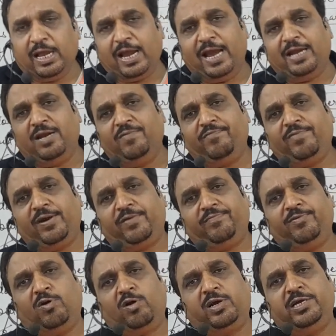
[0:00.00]
And in fact,
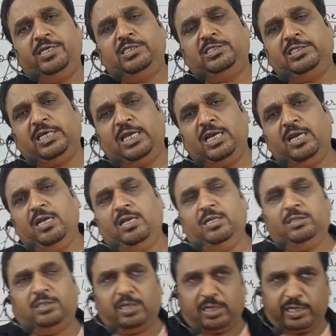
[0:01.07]
we already seen
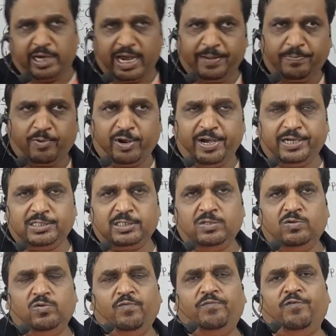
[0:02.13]
the great poets
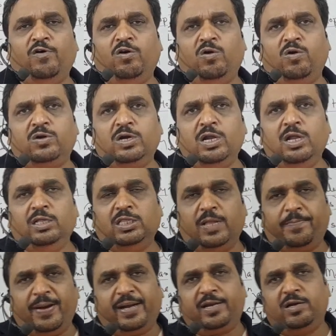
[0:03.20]
who followed the
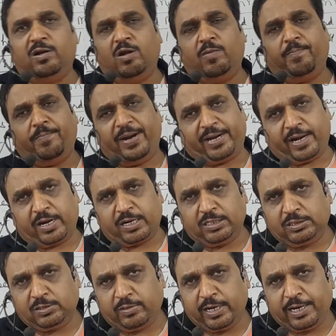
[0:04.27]
pattern of
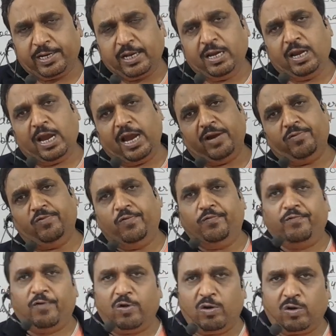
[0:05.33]
Petrarchan sonnet and who
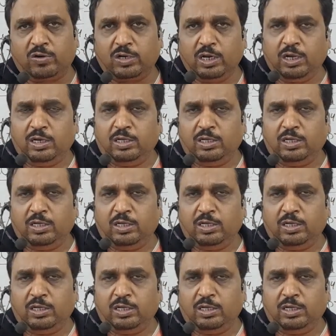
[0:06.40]
followed